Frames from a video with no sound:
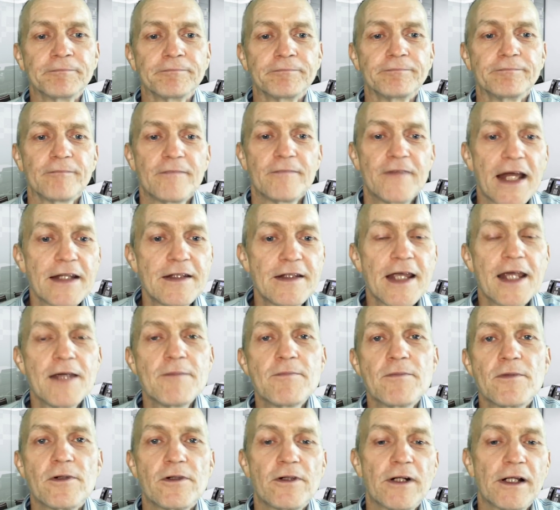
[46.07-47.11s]
That
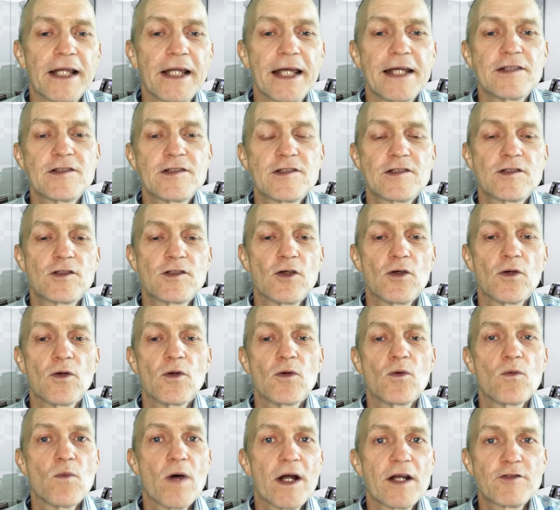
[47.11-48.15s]
name relates to
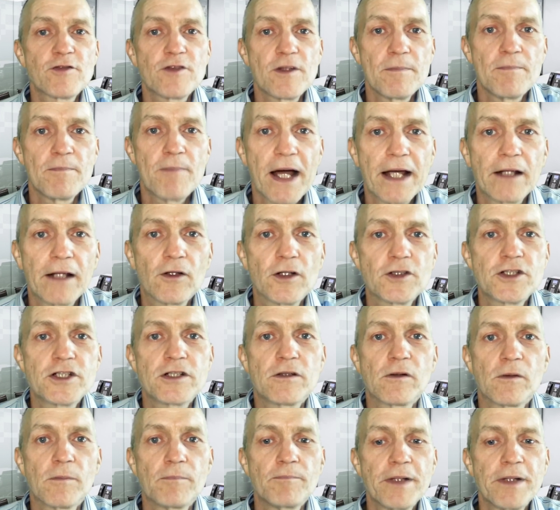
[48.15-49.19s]
one of the
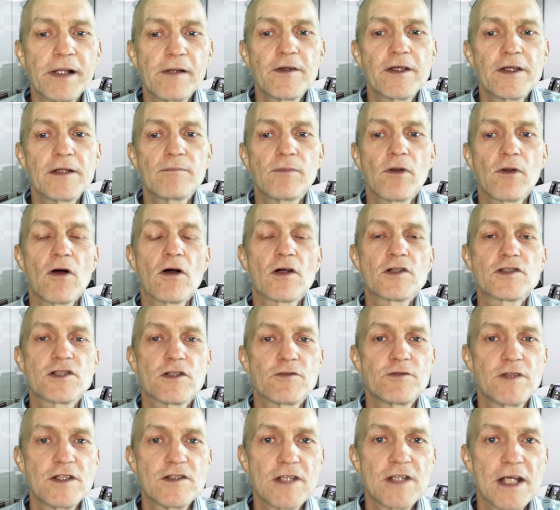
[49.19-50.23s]
biological building blocks
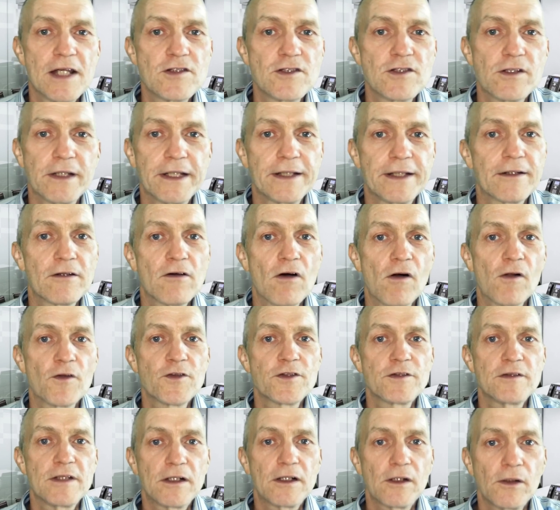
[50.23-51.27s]
of this insulin called
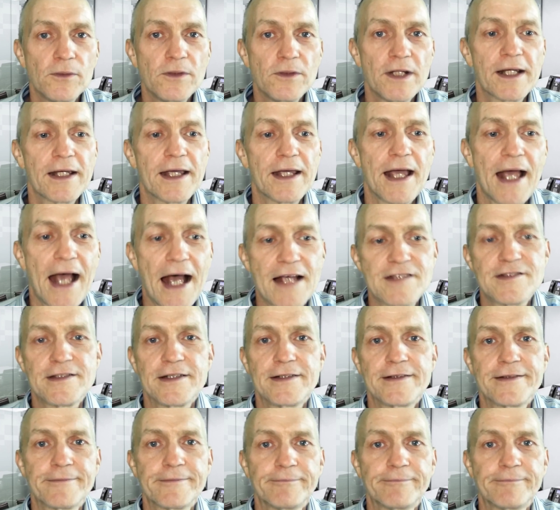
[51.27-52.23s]
degludic acid.